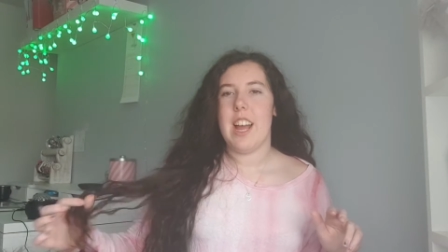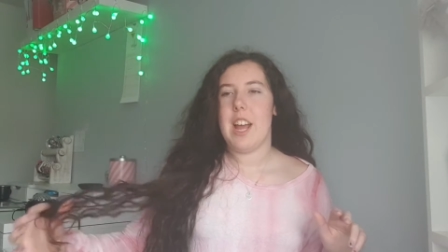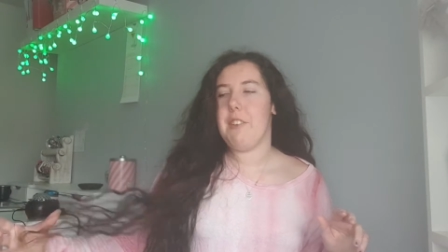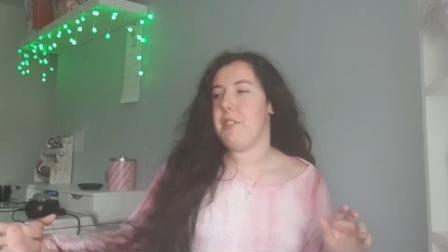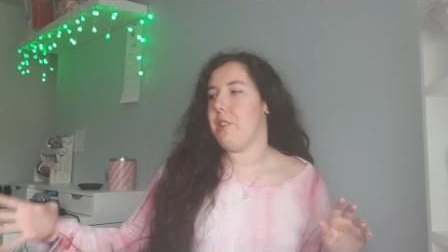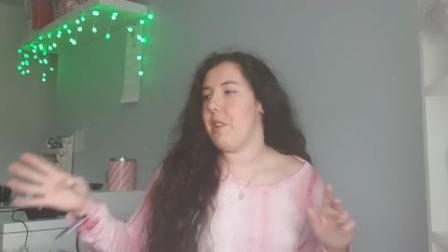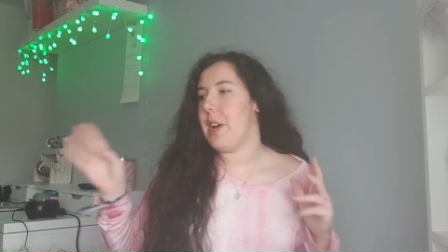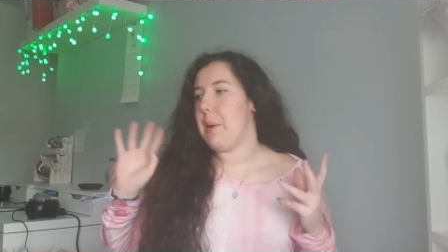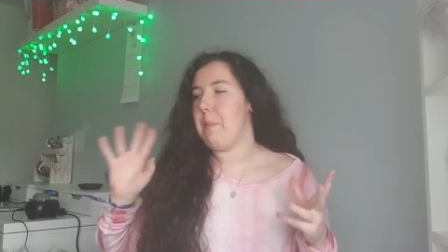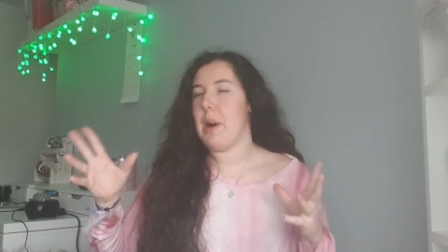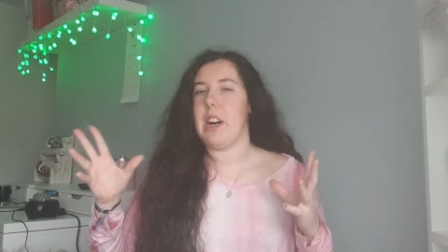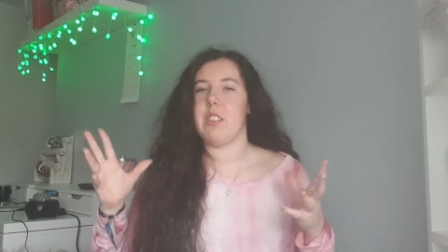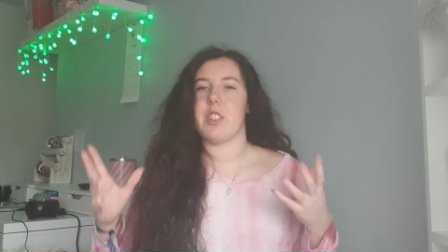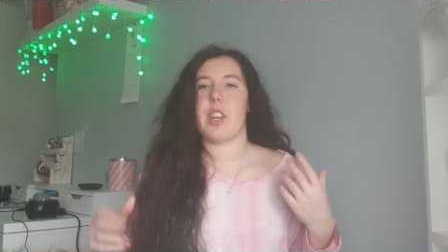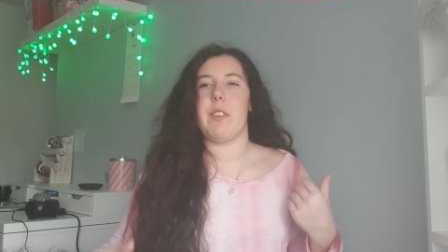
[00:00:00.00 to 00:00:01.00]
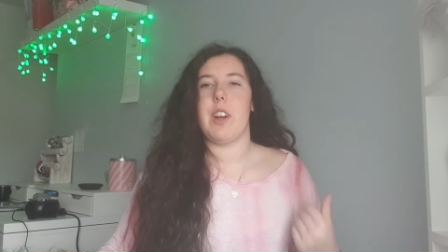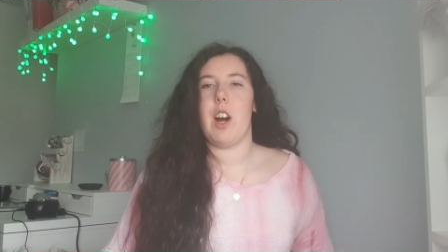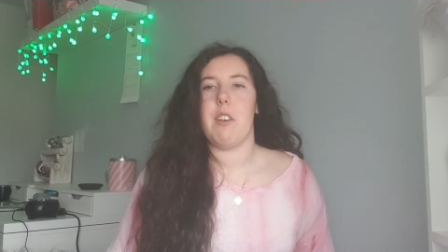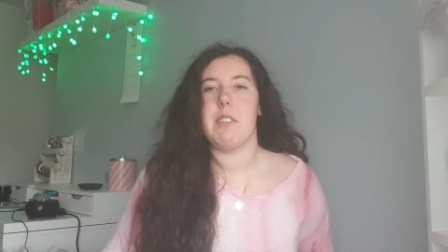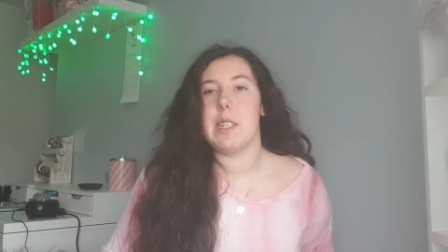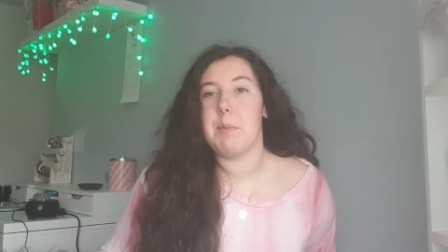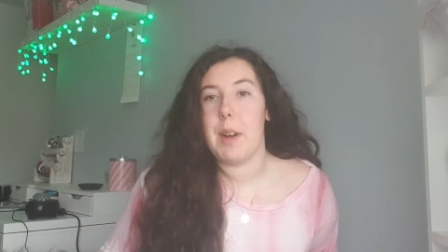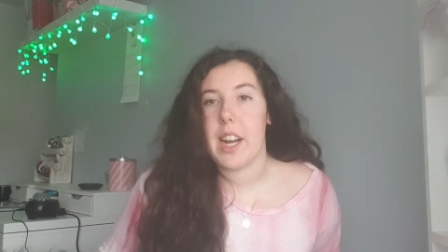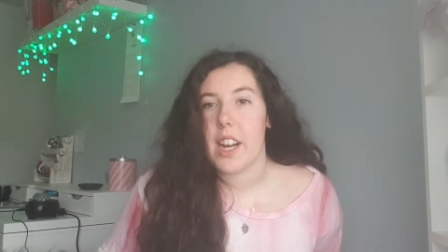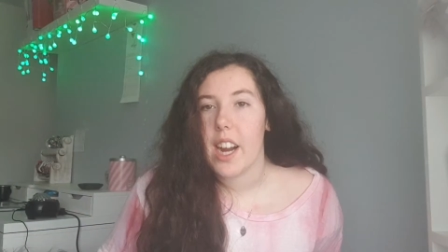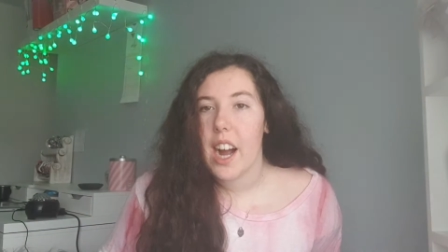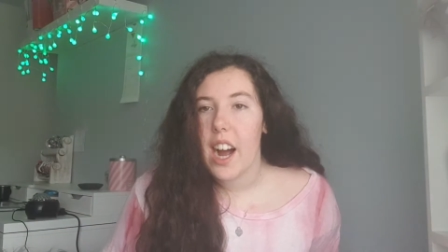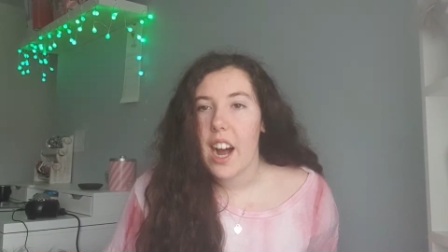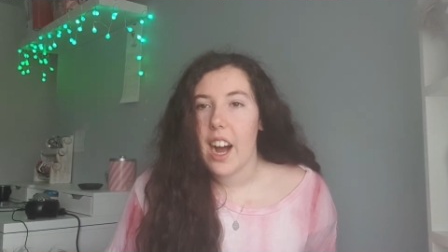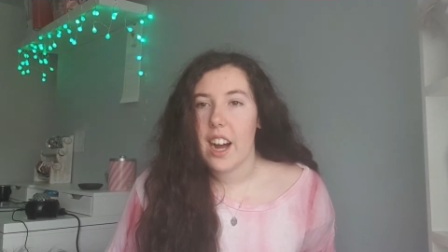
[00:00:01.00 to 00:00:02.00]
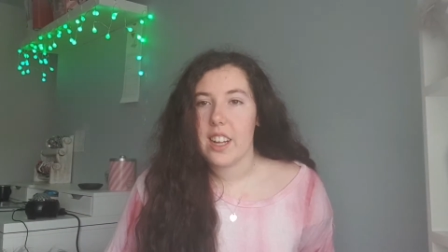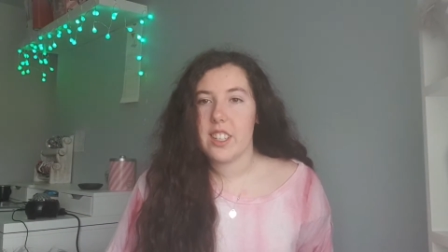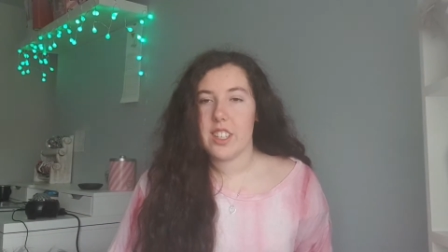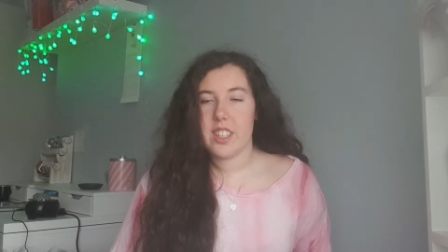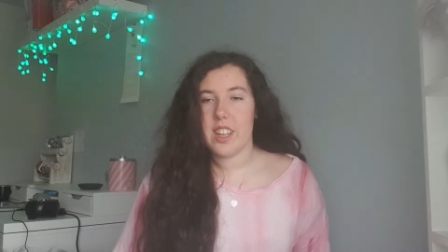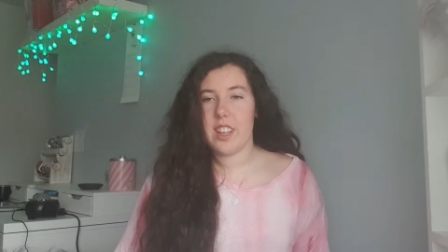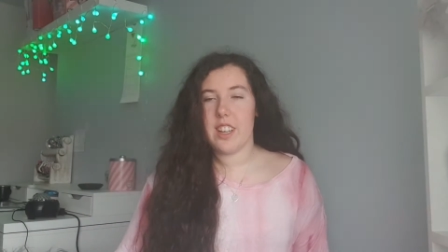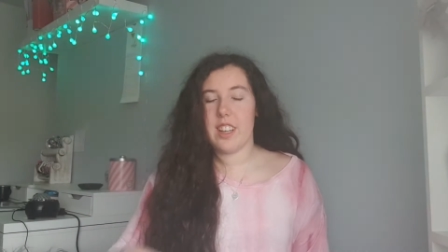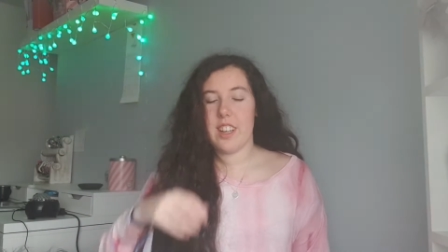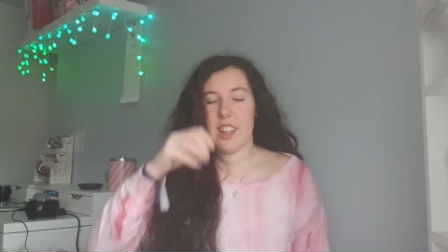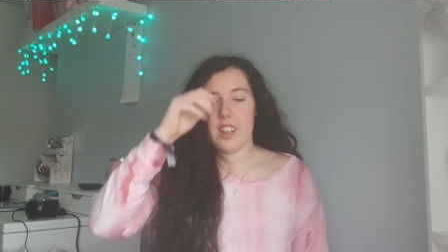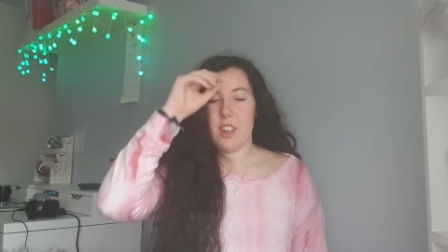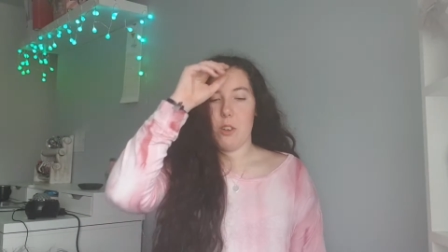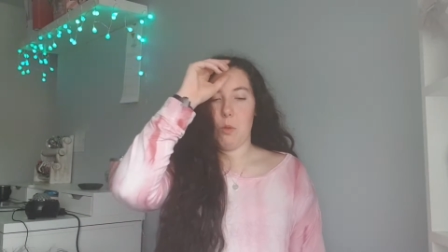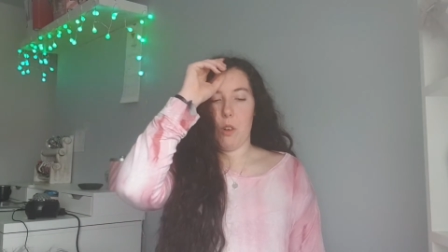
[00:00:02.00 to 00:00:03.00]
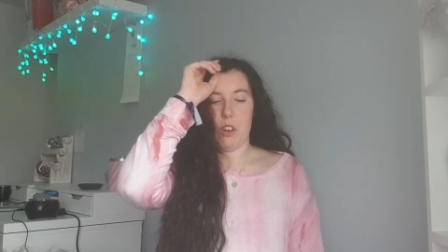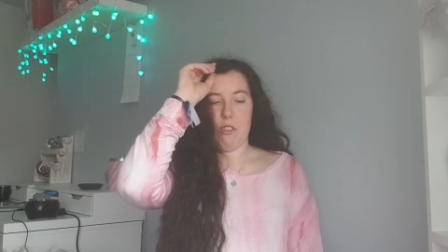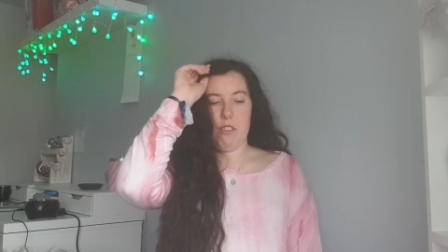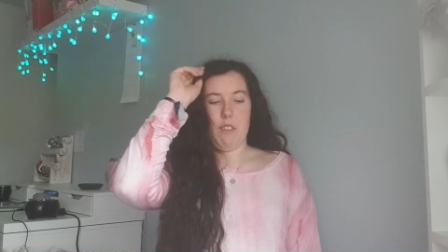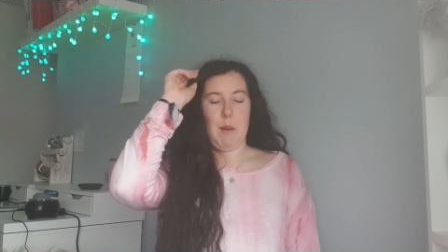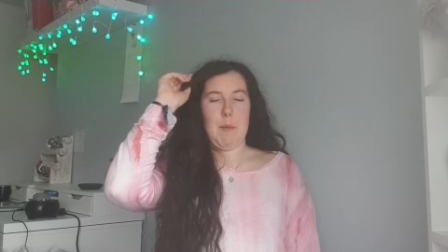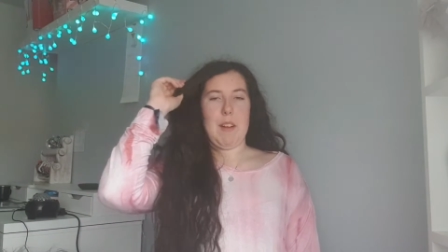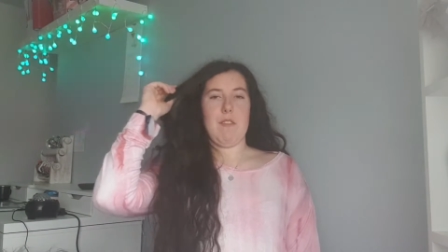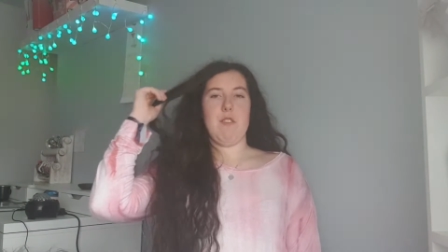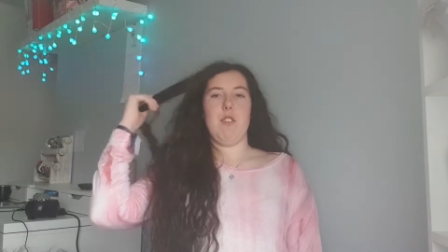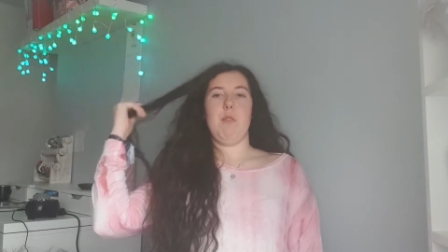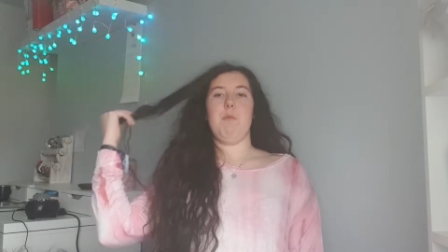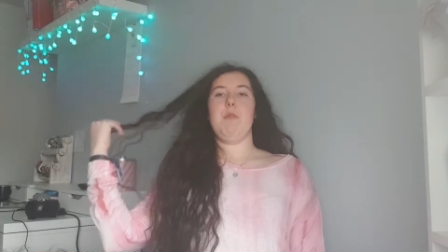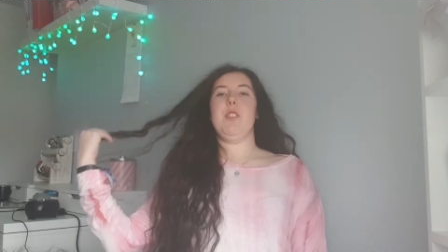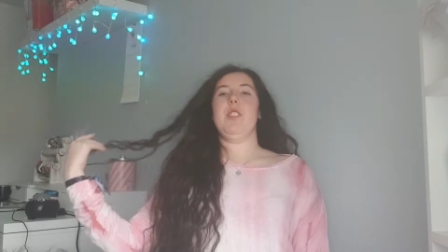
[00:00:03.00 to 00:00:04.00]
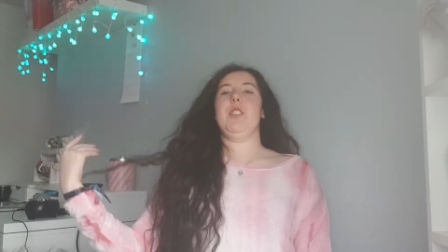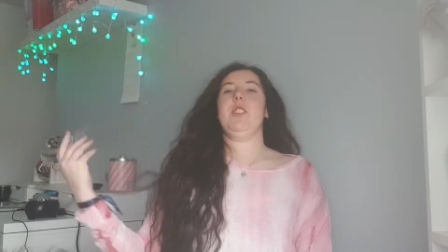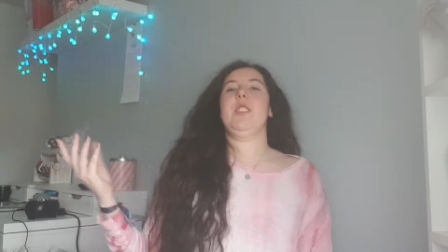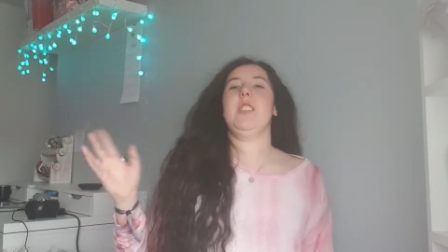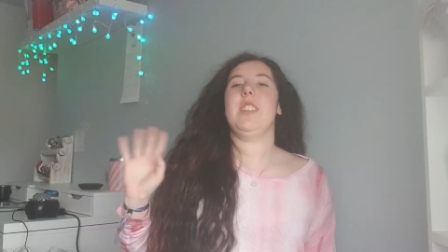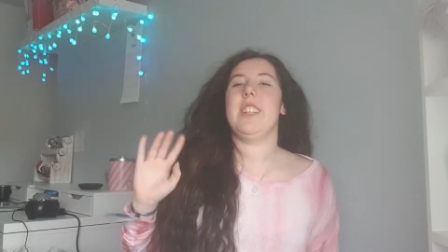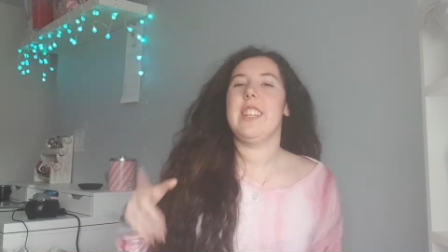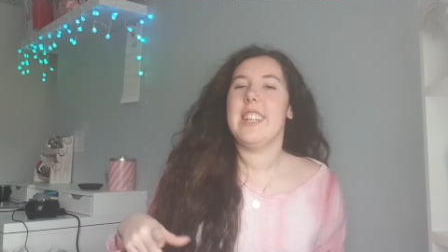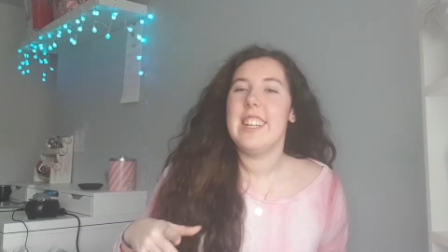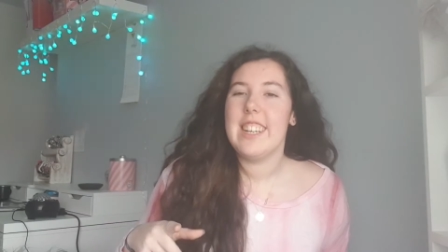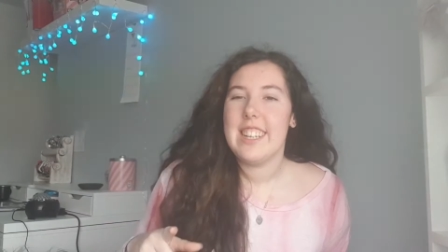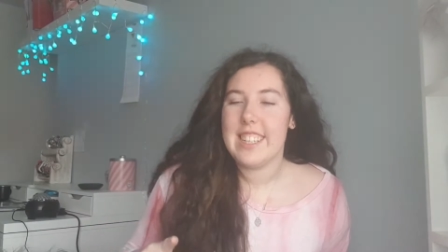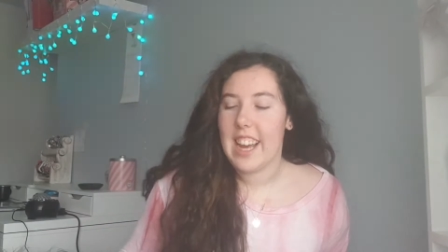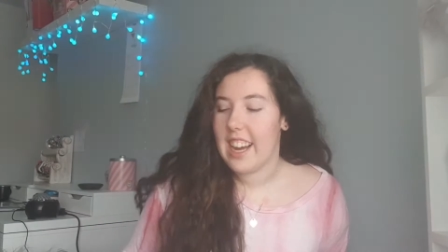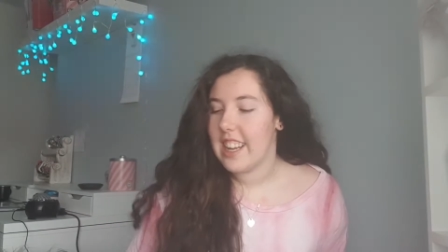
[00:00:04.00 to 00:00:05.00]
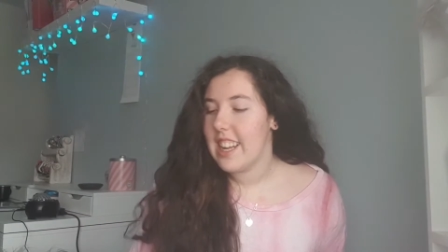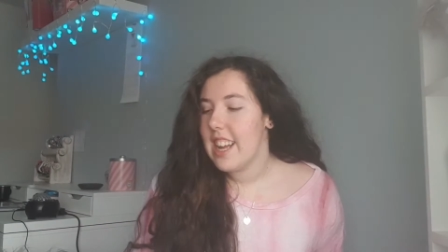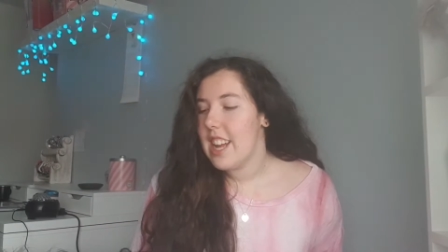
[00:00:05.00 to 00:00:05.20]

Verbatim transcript: If you hear bells going off, it's my cat wandering around my room, just yeah.